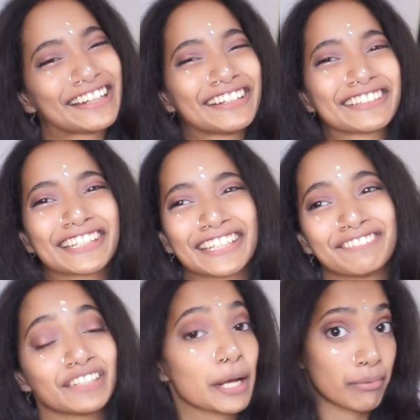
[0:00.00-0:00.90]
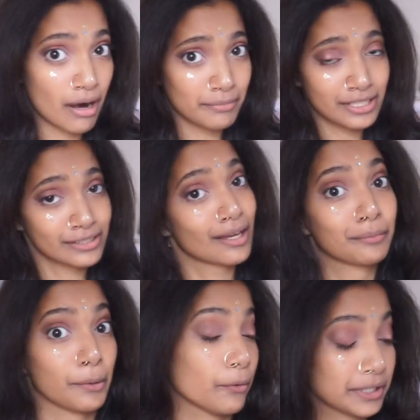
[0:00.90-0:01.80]
Okay, but I promise
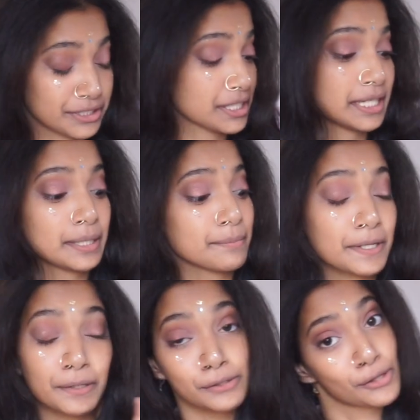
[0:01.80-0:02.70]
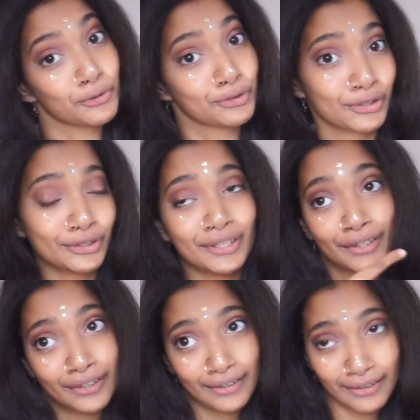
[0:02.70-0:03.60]
I'm going to keep the enclosure
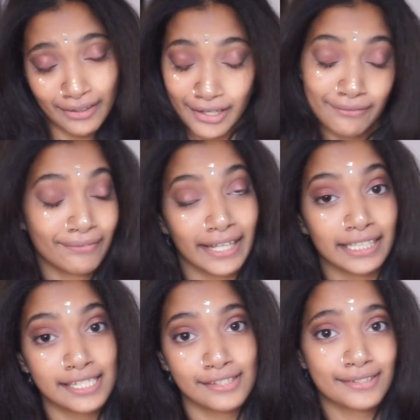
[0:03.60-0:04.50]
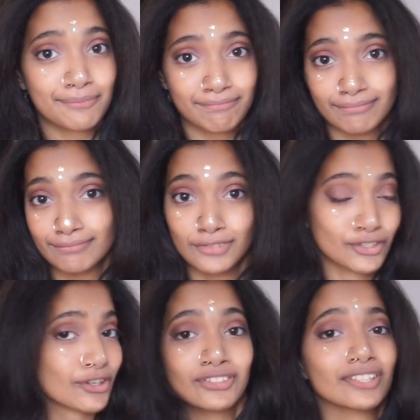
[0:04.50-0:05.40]
advice
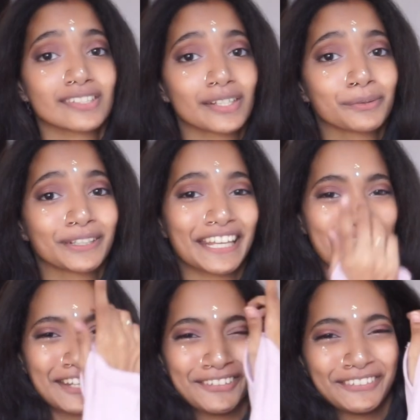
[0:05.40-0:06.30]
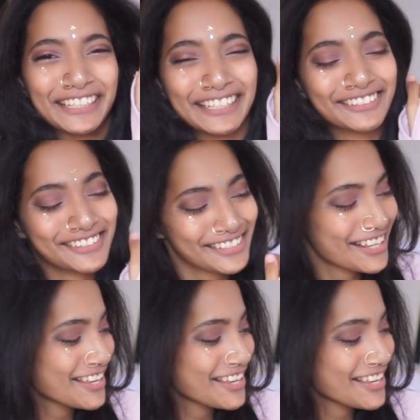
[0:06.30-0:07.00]
just as I would anyone else.